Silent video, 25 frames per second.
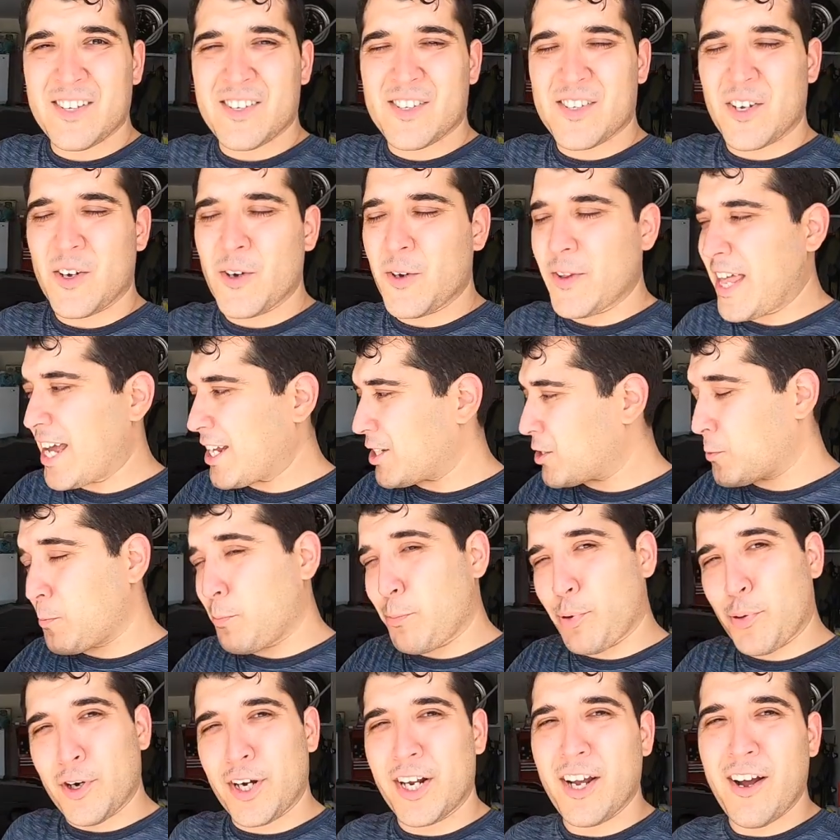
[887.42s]
So that's
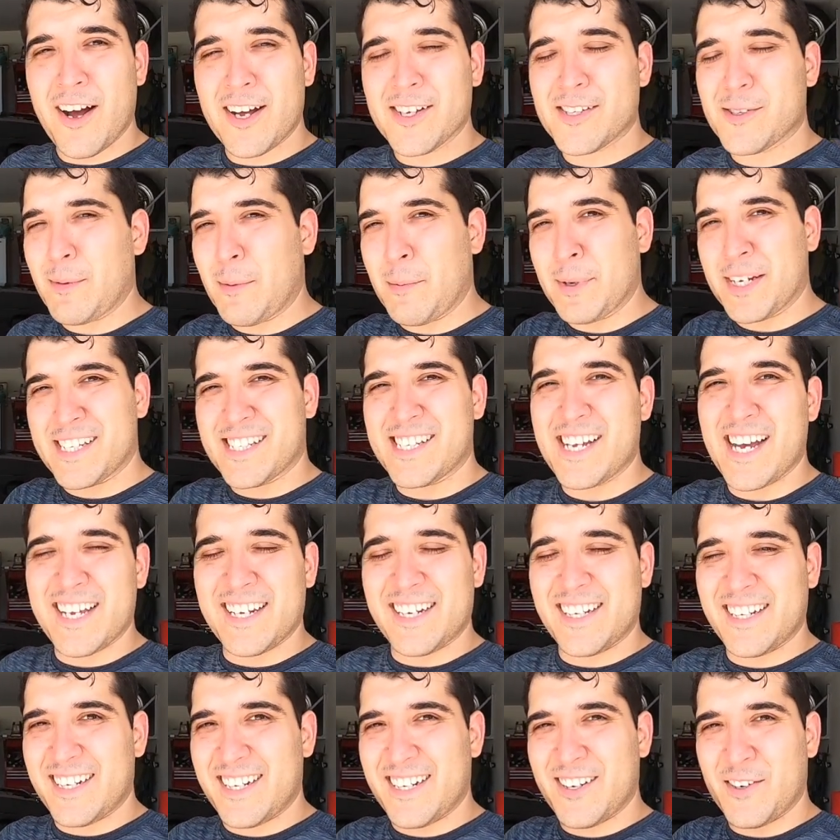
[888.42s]
pretty awesome. I'm
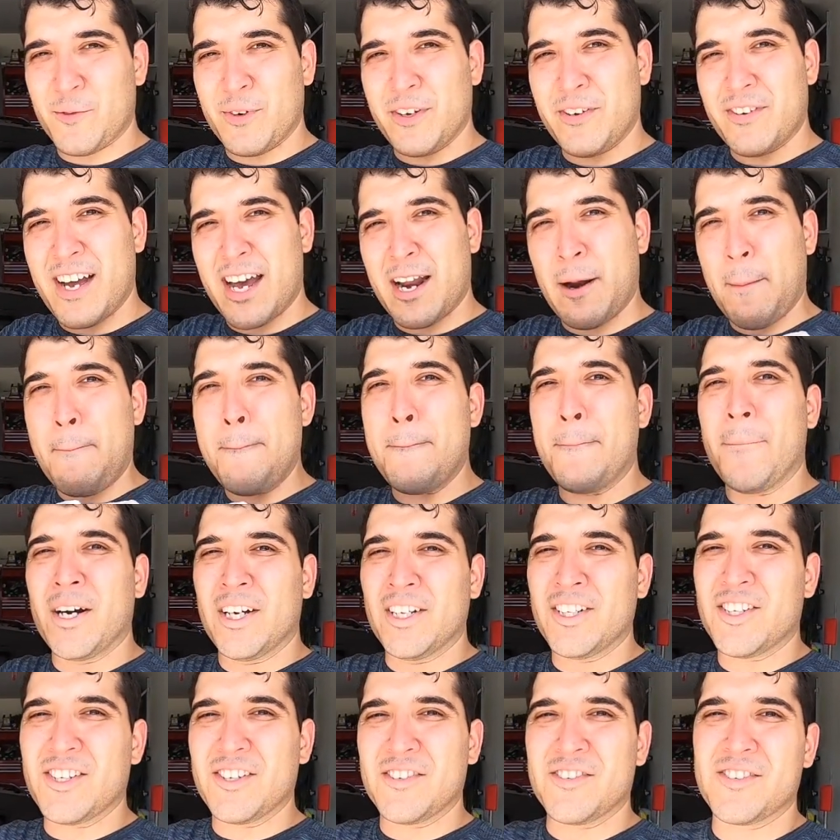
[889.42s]
excited. We've got a
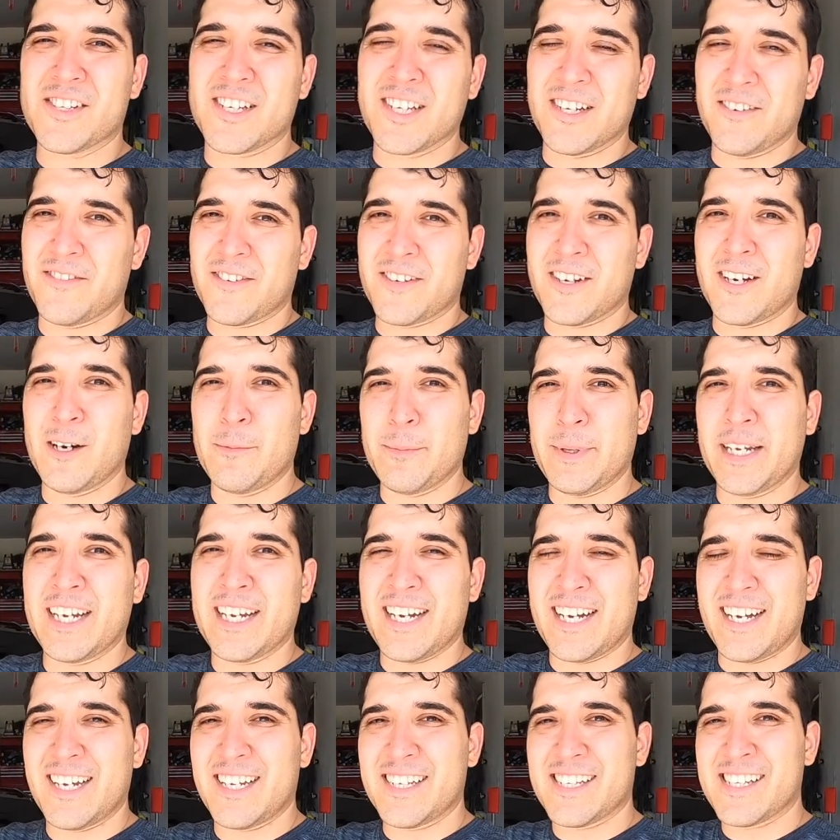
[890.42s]
bunch of stuff coming,
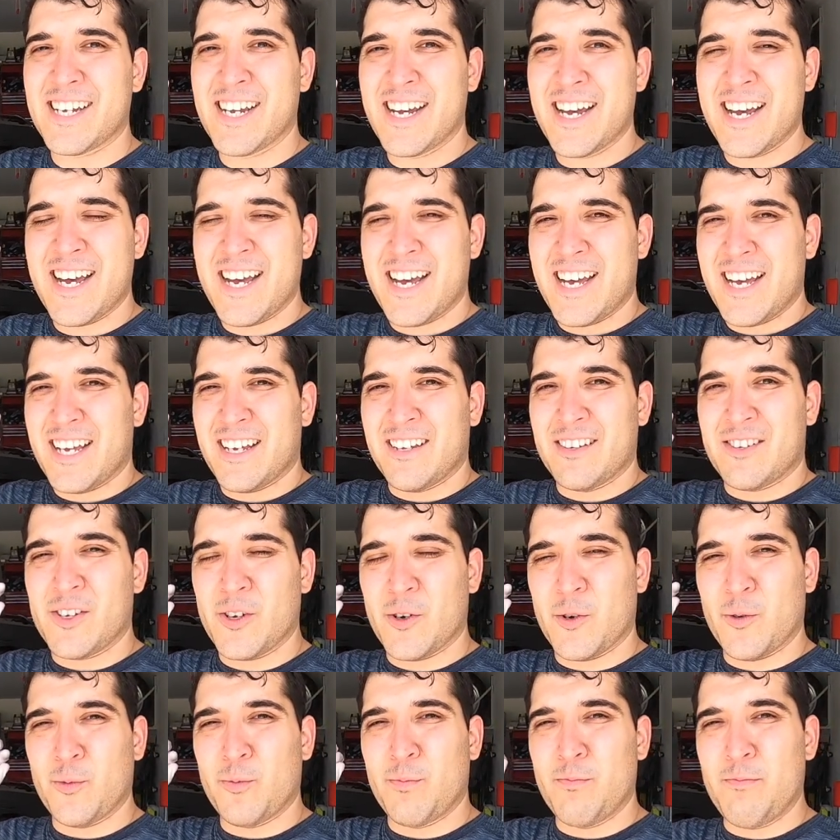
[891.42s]
guys.
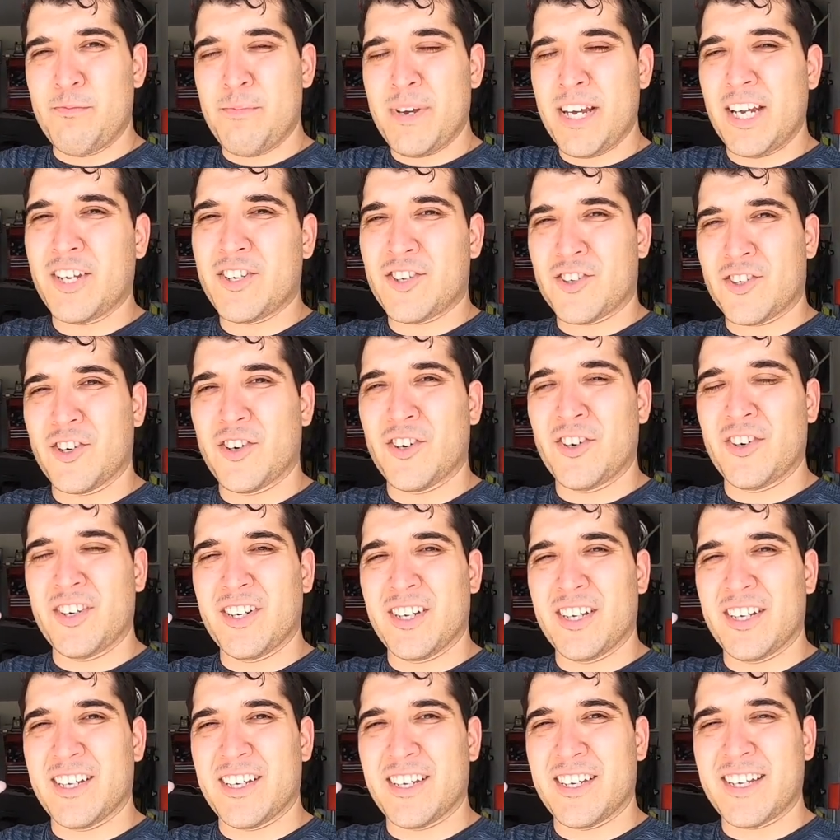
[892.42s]
So make sure
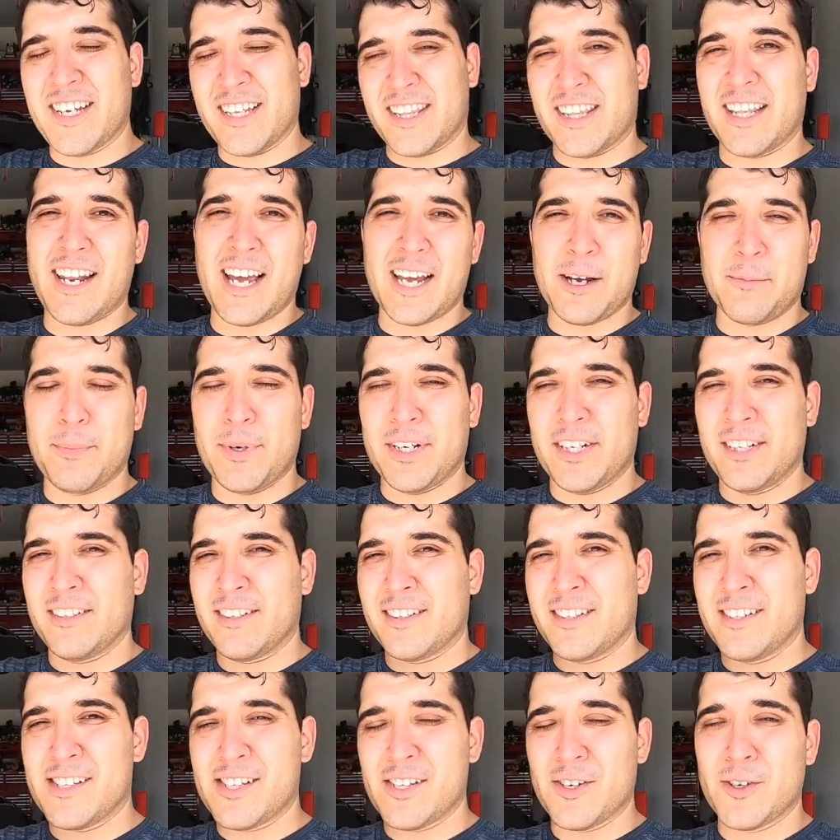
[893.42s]
to hit the like
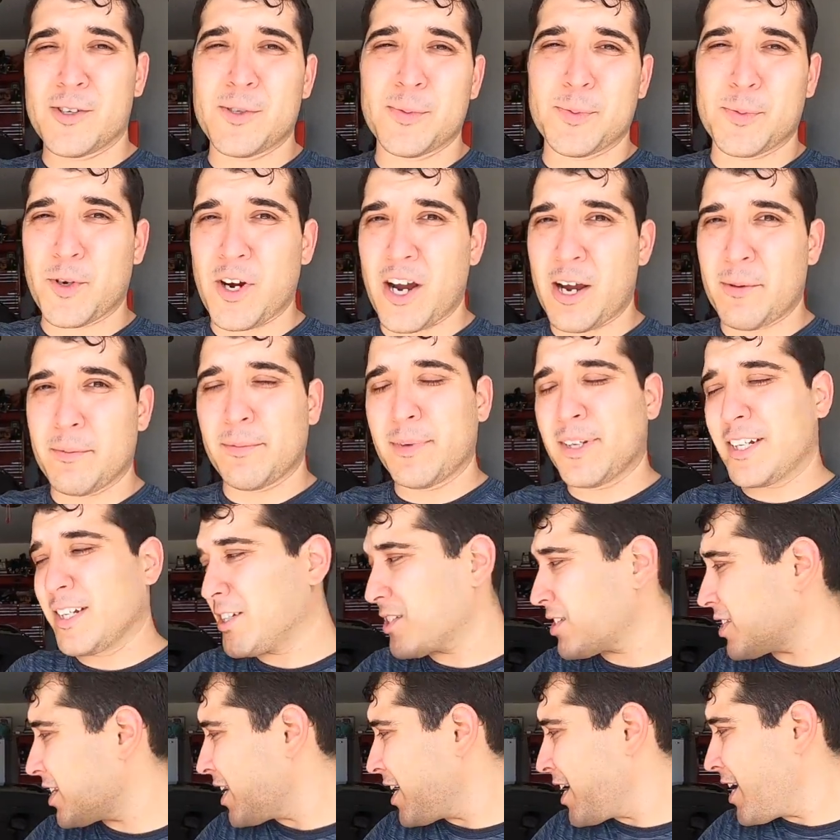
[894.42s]
button, consider subscribing,
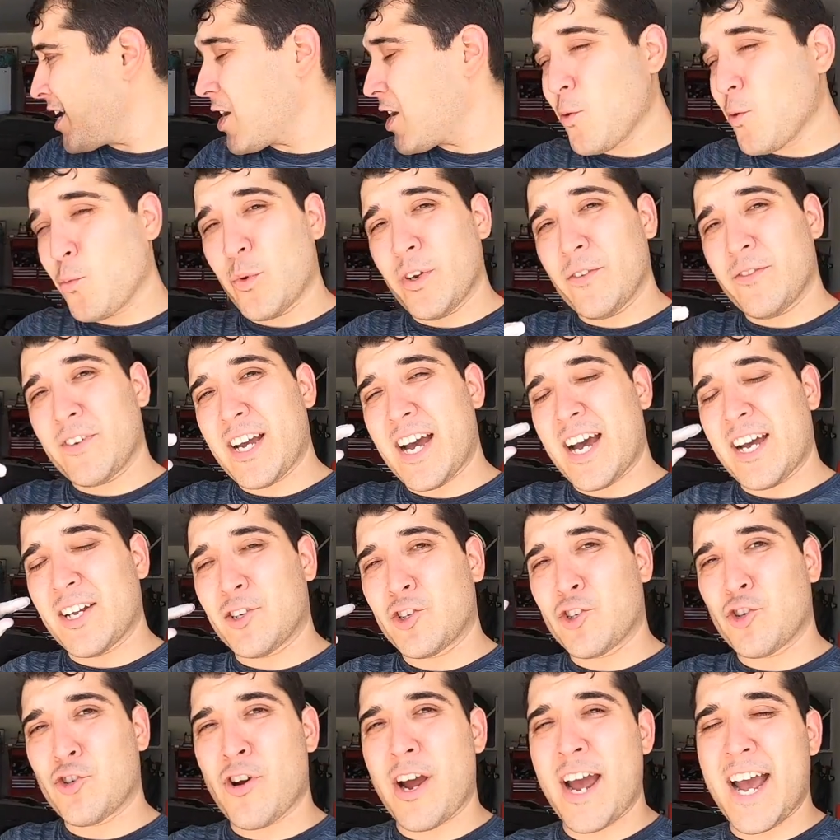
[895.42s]
because We've
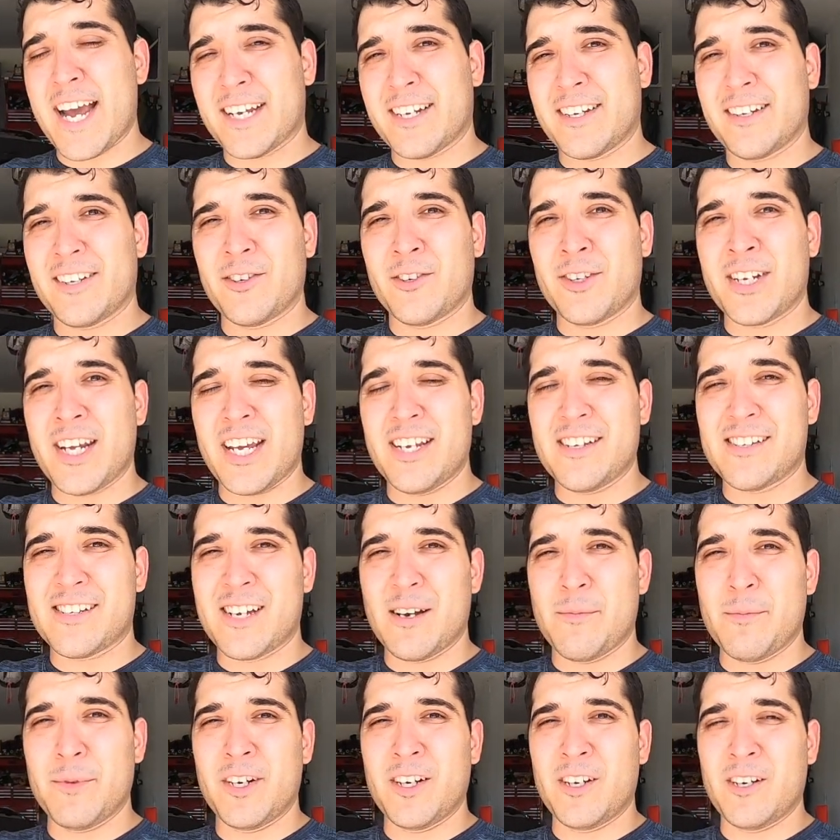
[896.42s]
got track days
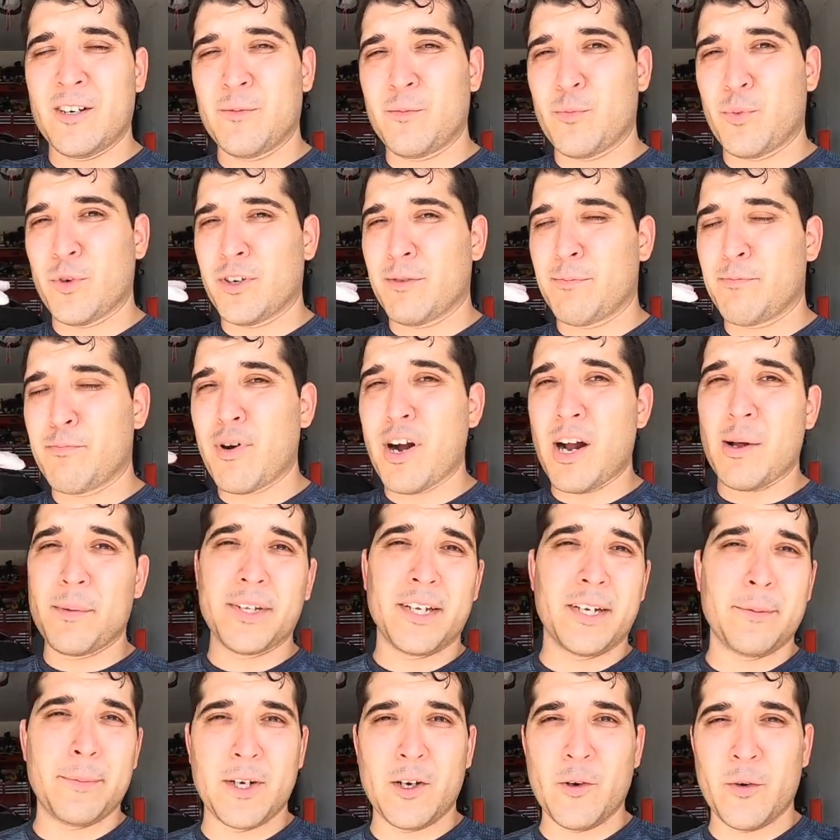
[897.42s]
coming up. We're
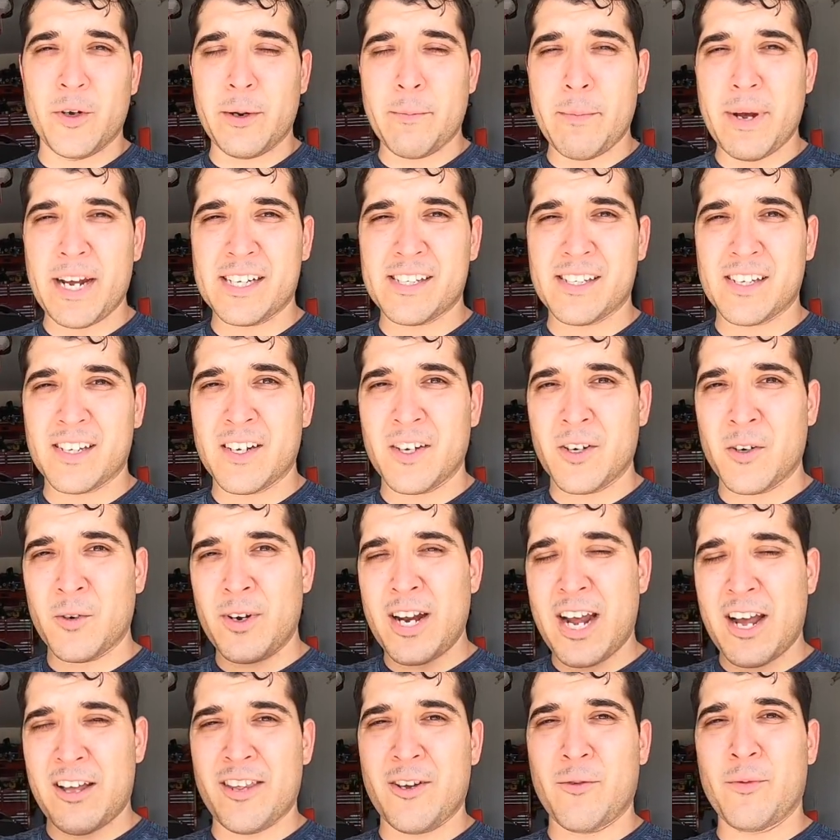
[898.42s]
probably gonna be going to Mexico
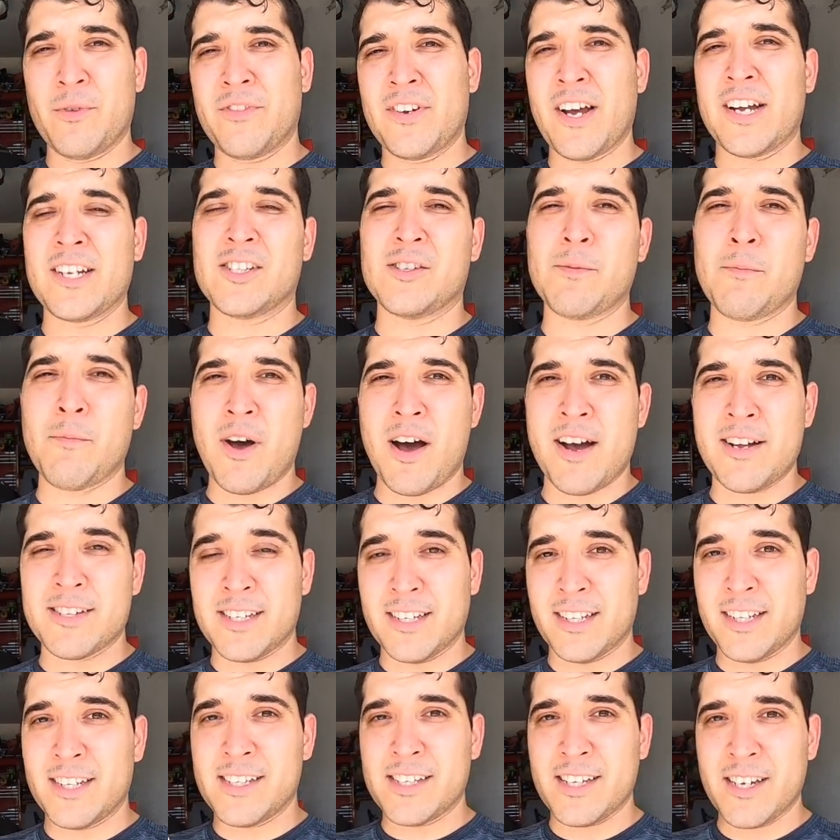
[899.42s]
now that we've got some mods on the